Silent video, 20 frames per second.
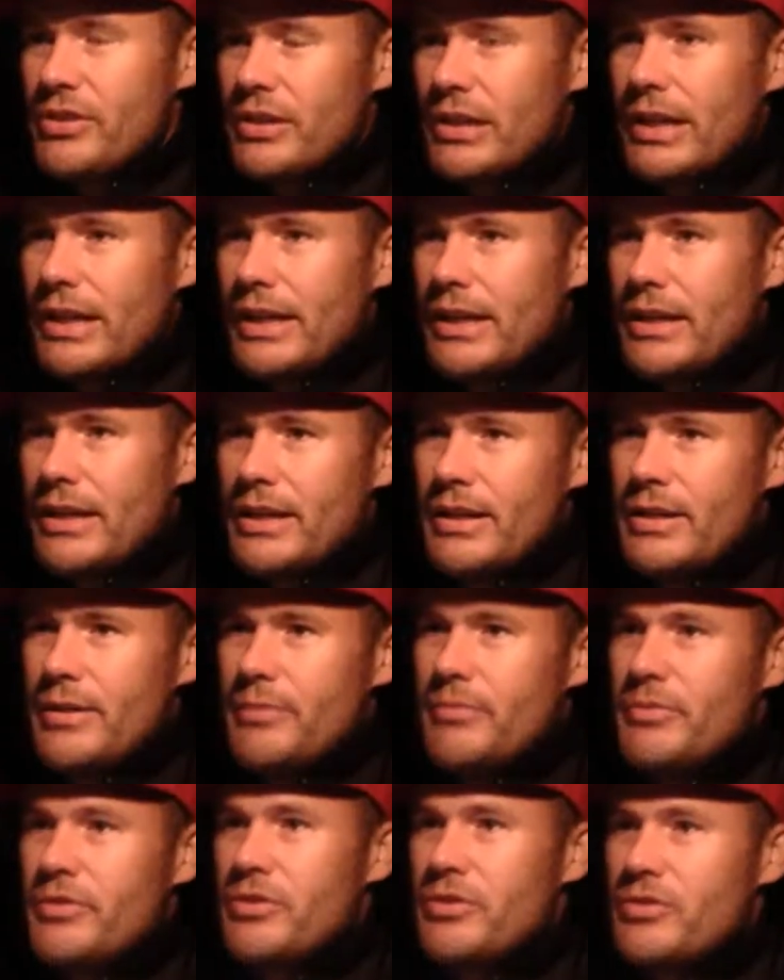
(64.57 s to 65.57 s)
So
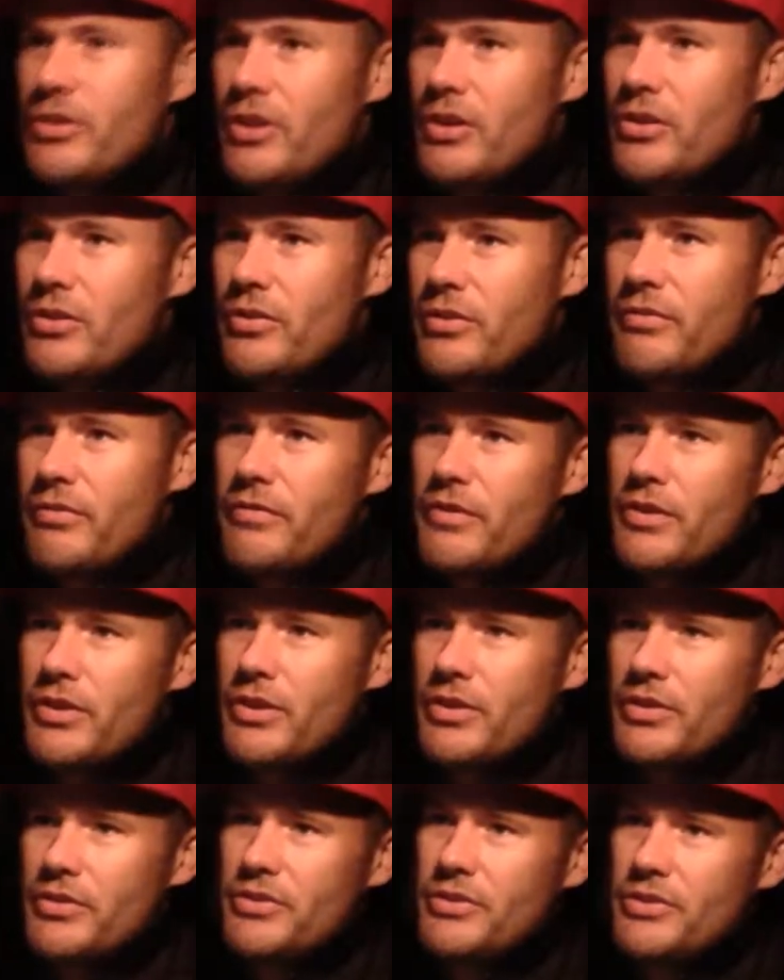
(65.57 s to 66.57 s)
I started on the
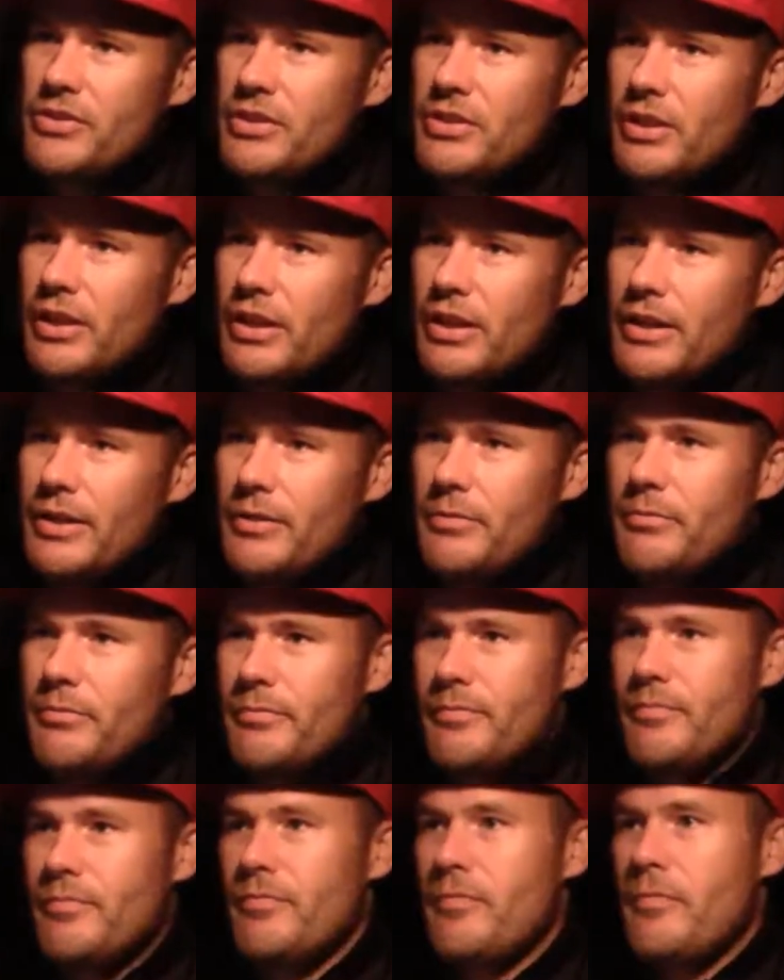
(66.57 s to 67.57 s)
first
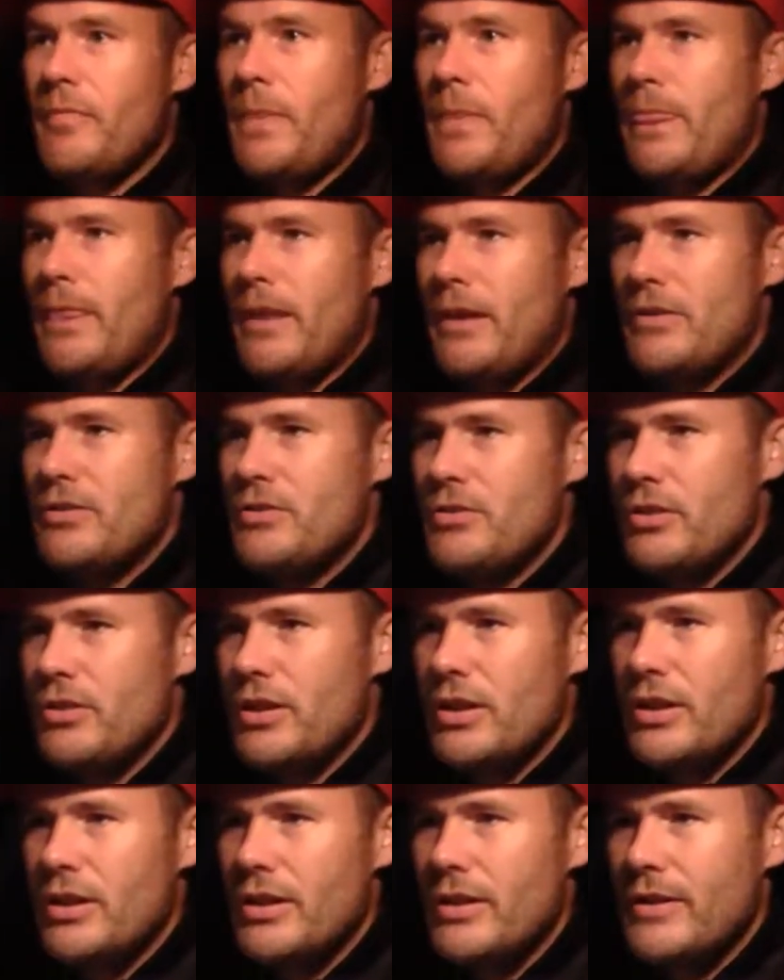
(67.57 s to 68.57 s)
and took
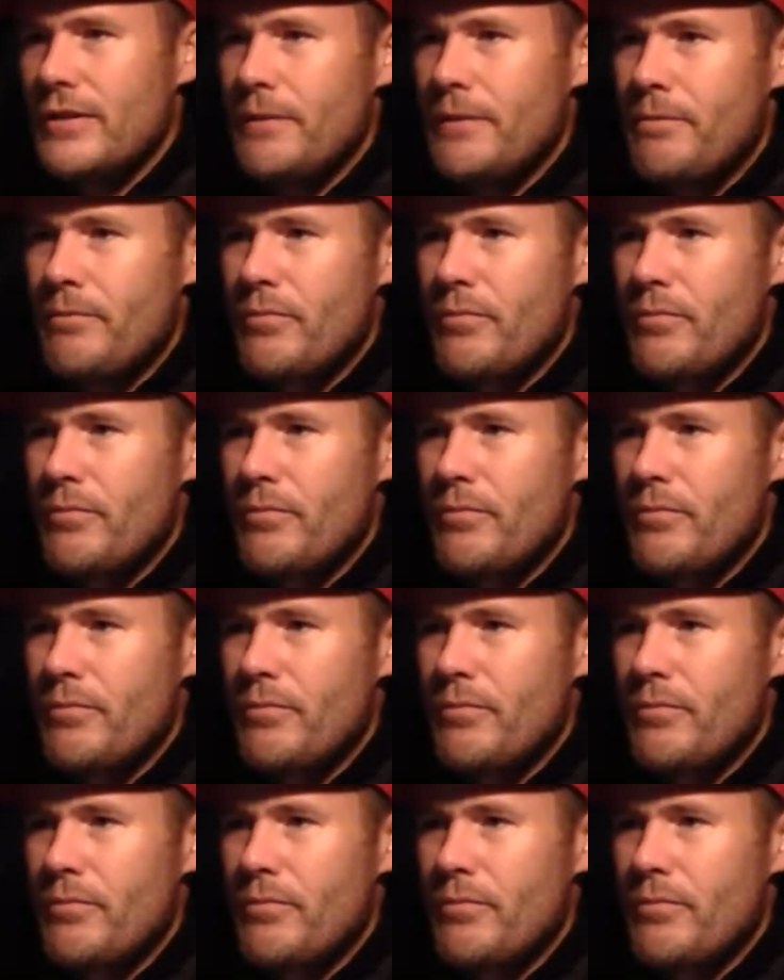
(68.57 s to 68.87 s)
a